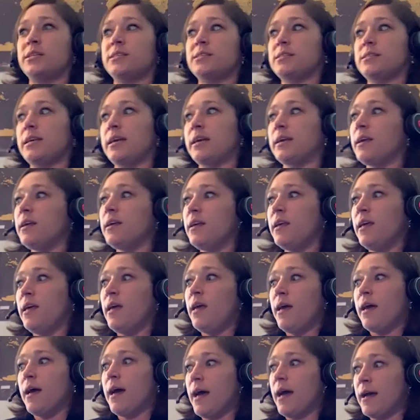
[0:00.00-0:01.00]
It's like,
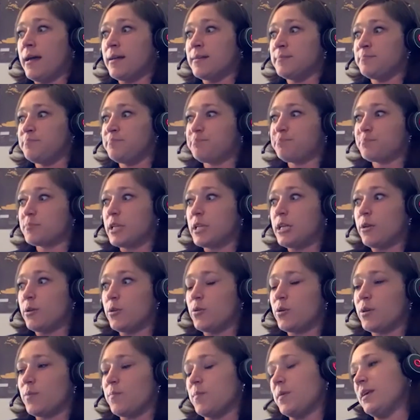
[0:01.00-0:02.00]

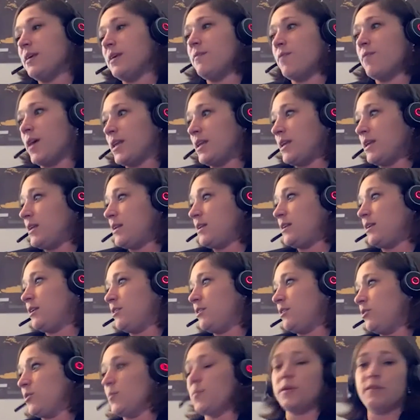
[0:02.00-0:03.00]
you can be invited
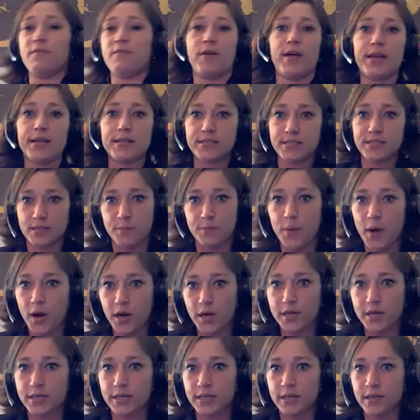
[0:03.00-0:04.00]
to the
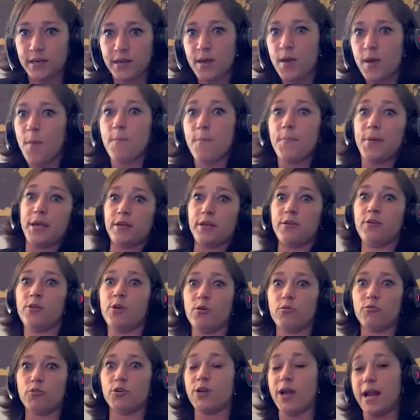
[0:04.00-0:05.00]
party, but
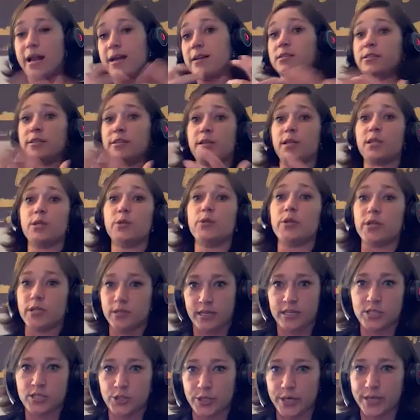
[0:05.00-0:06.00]
you're not actually included
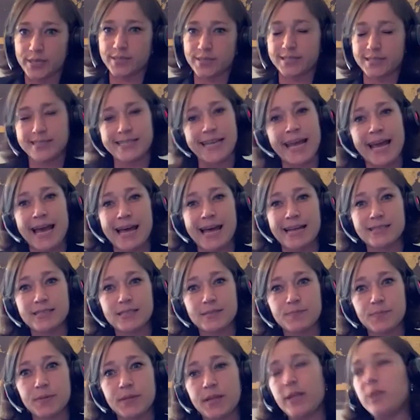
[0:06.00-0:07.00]
unless you're asked to
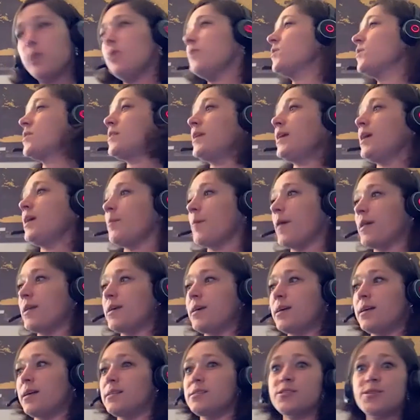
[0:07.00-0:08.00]
dance. But then you have to think about
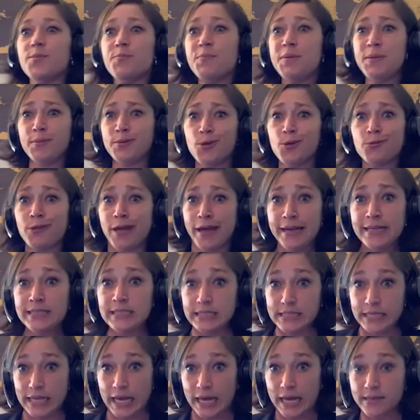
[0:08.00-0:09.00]
it. Some people don't like
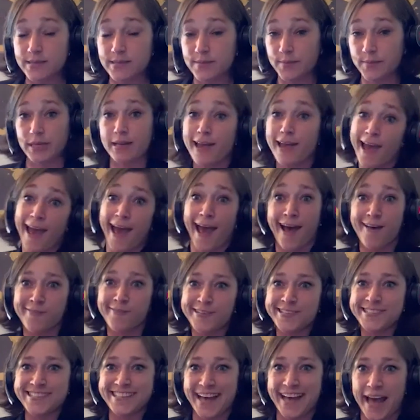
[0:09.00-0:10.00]
to dance. I mean,
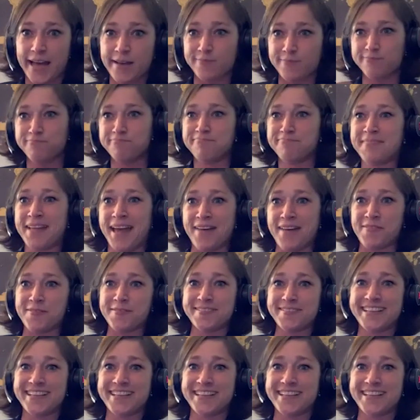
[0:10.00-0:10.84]
obviously I have